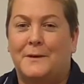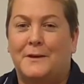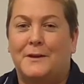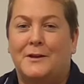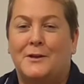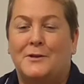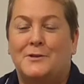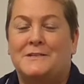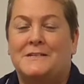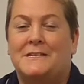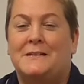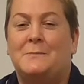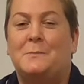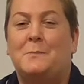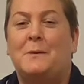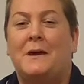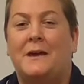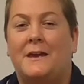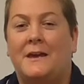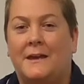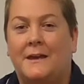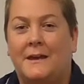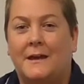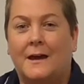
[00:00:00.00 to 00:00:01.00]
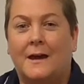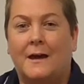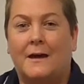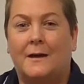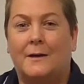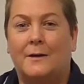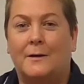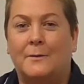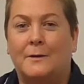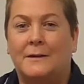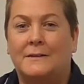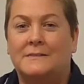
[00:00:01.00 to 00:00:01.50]
An ODP
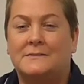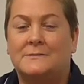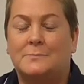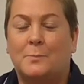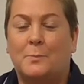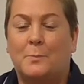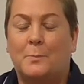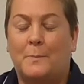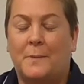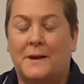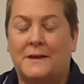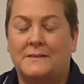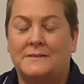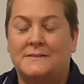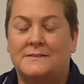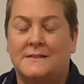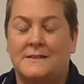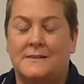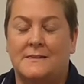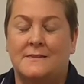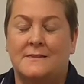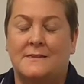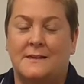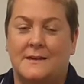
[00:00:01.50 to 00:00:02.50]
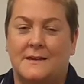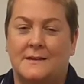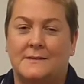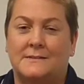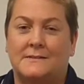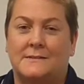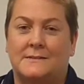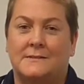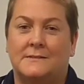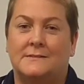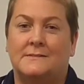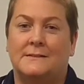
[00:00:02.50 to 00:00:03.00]
is based in
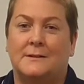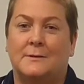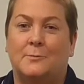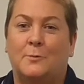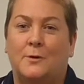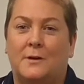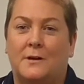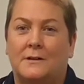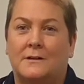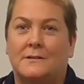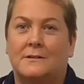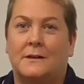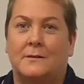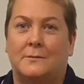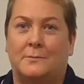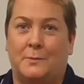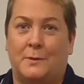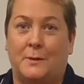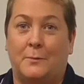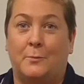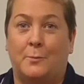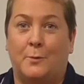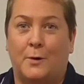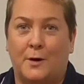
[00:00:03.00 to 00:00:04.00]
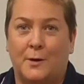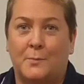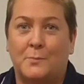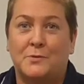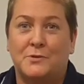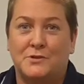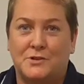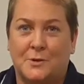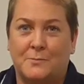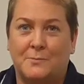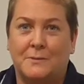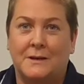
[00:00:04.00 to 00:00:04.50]
theatres. They work
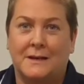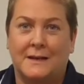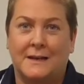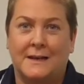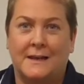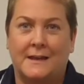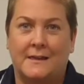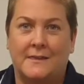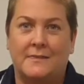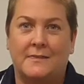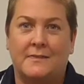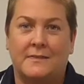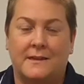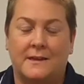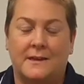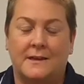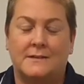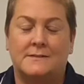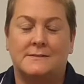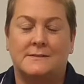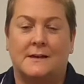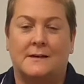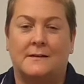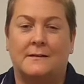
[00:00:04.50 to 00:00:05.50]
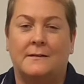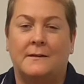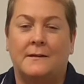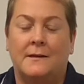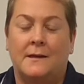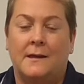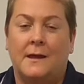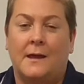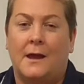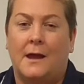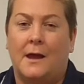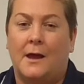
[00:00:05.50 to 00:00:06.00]
predominantly in theatre,
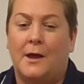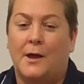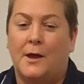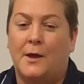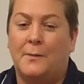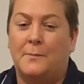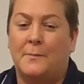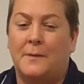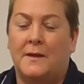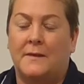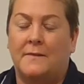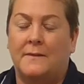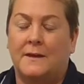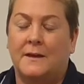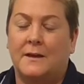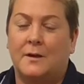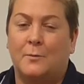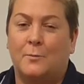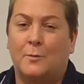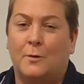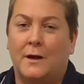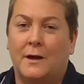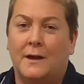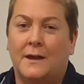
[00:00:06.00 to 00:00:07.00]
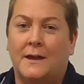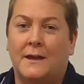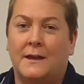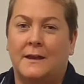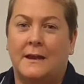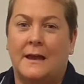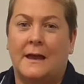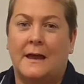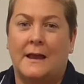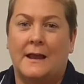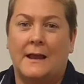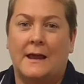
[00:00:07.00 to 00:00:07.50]
and they can work
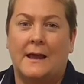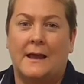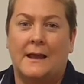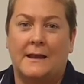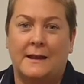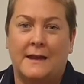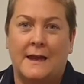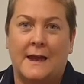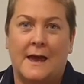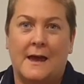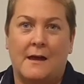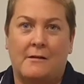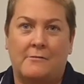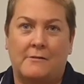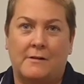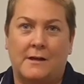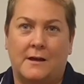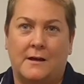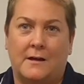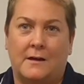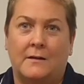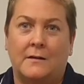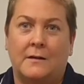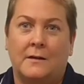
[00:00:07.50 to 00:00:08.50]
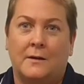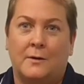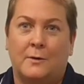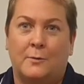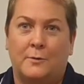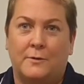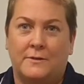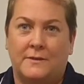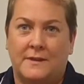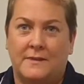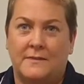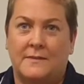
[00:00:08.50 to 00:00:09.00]
in any area
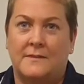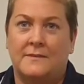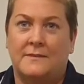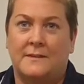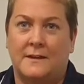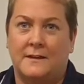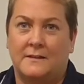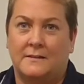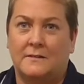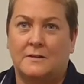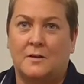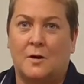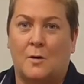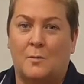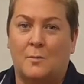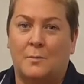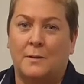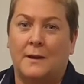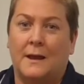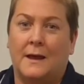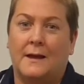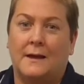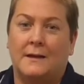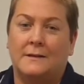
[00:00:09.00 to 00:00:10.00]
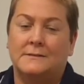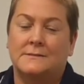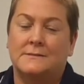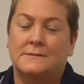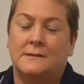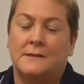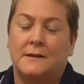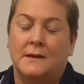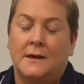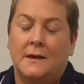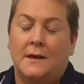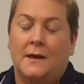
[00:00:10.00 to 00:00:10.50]
within the theatre complex.
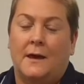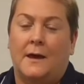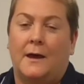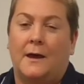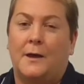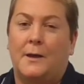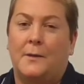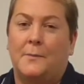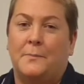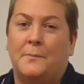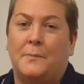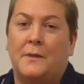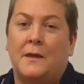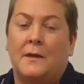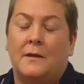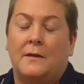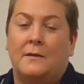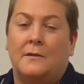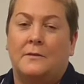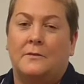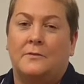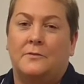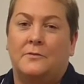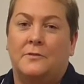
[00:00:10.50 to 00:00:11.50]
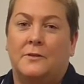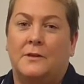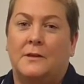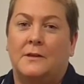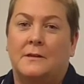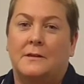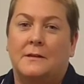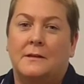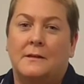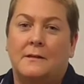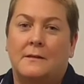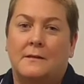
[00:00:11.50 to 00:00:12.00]

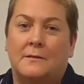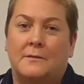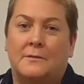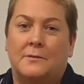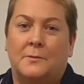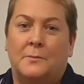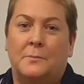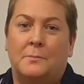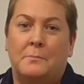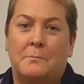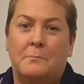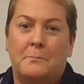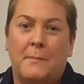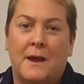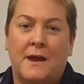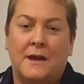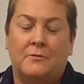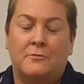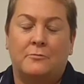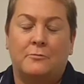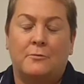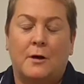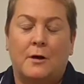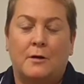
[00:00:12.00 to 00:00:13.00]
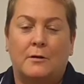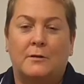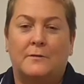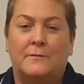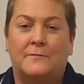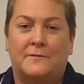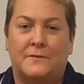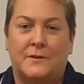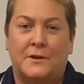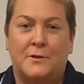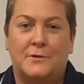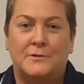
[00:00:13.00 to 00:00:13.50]
The main role
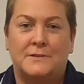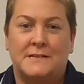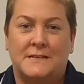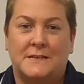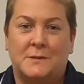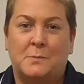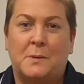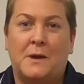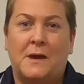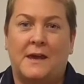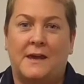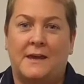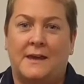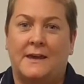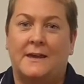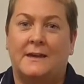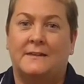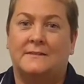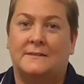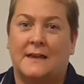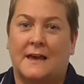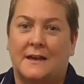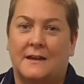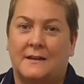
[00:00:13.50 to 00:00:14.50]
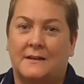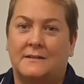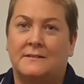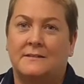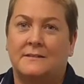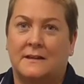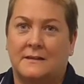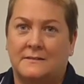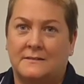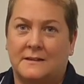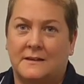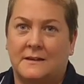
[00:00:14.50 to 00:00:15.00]
of an ODP is
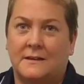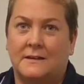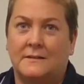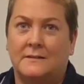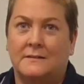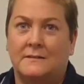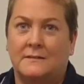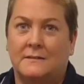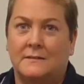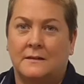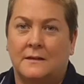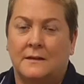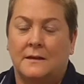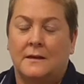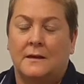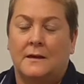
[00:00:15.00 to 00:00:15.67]
anaesthetics.